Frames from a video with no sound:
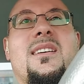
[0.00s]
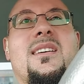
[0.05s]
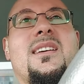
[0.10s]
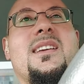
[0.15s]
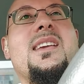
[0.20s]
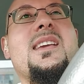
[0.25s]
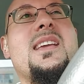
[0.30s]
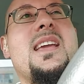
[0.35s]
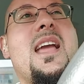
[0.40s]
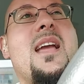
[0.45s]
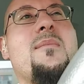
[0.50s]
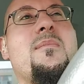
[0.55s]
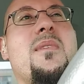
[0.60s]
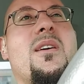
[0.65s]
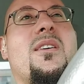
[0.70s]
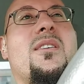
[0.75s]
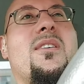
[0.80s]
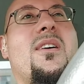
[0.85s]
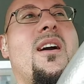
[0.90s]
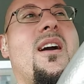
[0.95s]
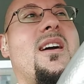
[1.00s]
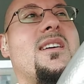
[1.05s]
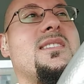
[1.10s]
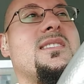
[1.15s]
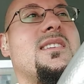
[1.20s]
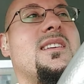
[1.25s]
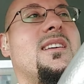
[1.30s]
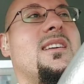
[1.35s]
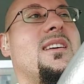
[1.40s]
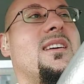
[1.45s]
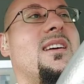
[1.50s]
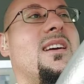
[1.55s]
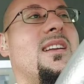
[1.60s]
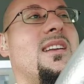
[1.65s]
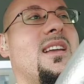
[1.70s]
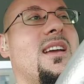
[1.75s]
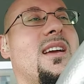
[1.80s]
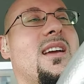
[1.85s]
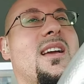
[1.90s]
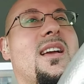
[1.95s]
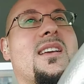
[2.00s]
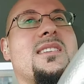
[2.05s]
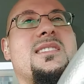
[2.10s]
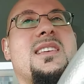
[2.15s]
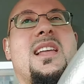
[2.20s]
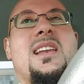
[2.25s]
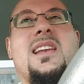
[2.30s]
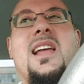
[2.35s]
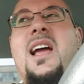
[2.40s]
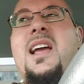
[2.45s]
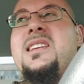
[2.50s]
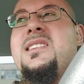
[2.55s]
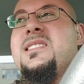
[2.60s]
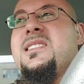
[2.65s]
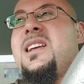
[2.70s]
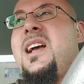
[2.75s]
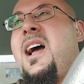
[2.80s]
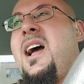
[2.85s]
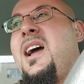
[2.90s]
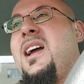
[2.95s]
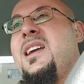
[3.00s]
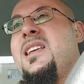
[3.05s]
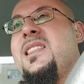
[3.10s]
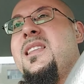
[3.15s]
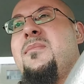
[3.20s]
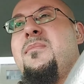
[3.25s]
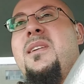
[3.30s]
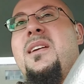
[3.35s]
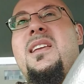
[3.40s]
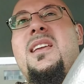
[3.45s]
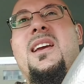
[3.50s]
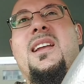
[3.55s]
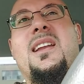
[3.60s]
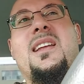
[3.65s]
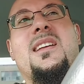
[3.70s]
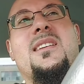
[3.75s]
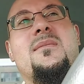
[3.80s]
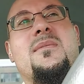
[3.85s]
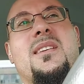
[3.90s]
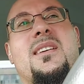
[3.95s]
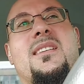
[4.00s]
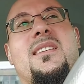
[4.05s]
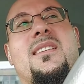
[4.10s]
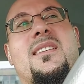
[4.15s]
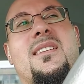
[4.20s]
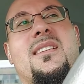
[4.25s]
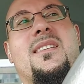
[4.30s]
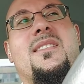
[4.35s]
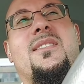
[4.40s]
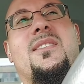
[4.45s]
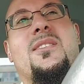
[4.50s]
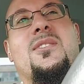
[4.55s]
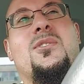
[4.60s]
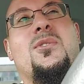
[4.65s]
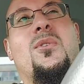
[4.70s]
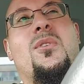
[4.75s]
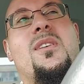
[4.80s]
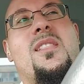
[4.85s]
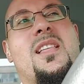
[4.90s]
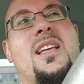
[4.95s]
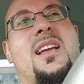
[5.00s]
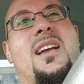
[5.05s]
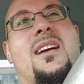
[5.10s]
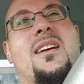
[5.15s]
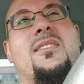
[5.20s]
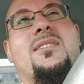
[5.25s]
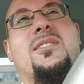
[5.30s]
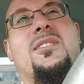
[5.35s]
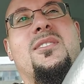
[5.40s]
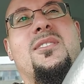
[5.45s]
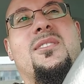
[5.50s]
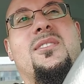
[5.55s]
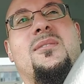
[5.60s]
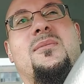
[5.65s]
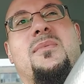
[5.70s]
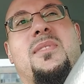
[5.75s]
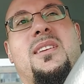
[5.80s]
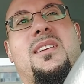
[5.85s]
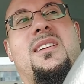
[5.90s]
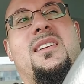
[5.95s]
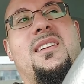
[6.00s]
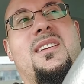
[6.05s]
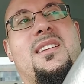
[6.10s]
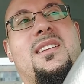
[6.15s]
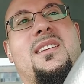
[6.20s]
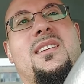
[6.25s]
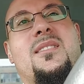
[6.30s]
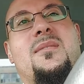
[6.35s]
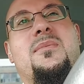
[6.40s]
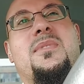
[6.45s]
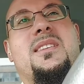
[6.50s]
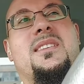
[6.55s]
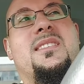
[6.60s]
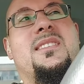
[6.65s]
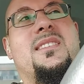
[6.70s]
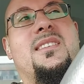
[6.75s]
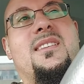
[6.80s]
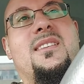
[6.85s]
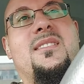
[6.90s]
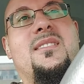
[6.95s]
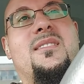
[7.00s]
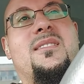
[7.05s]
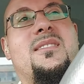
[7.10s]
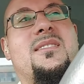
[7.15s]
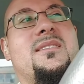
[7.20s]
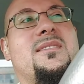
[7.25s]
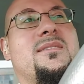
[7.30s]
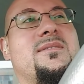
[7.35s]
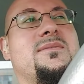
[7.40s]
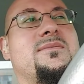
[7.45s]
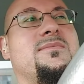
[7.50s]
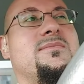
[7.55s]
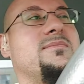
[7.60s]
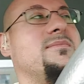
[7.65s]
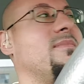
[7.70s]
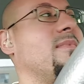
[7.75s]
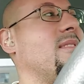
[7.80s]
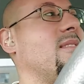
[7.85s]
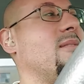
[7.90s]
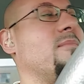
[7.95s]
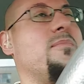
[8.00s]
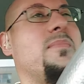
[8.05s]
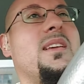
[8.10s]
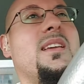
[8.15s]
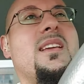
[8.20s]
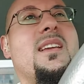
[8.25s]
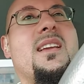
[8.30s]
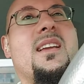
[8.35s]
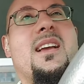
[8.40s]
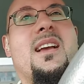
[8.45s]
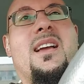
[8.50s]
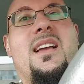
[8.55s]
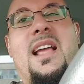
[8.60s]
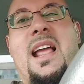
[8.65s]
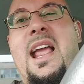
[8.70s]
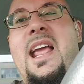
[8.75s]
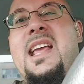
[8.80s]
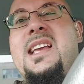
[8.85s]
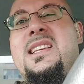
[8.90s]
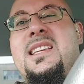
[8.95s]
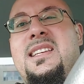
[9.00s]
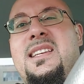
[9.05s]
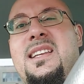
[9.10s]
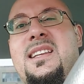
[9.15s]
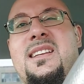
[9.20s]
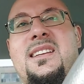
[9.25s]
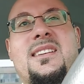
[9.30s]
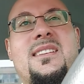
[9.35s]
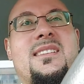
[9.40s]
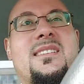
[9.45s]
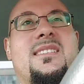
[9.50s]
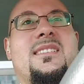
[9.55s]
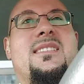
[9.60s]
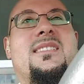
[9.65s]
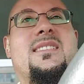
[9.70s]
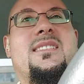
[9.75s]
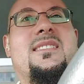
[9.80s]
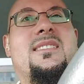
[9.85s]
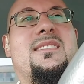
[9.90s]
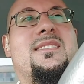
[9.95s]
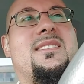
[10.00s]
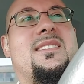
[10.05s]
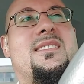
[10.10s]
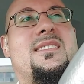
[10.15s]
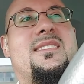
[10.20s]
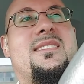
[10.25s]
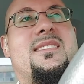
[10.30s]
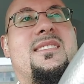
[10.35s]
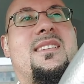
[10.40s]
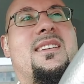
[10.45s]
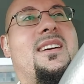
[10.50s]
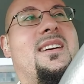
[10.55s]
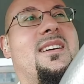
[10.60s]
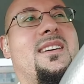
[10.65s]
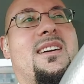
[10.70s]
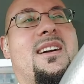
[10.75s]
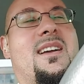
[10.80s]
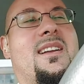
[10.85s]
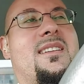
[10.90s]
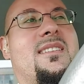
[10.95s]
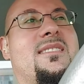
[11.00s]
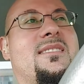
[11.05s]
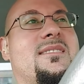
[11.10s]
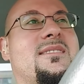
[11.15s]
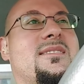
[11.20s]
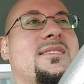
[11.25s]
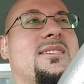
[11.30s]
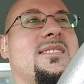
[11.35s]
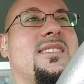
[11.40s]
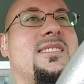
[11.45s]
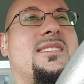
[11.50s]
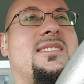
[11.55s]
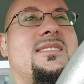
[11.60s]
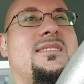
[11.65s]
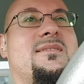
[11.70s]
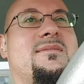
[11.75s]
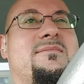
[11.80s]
he came across as a nice guy in the beginning, but shortly after being a little bit, being hasty, just I don't know, just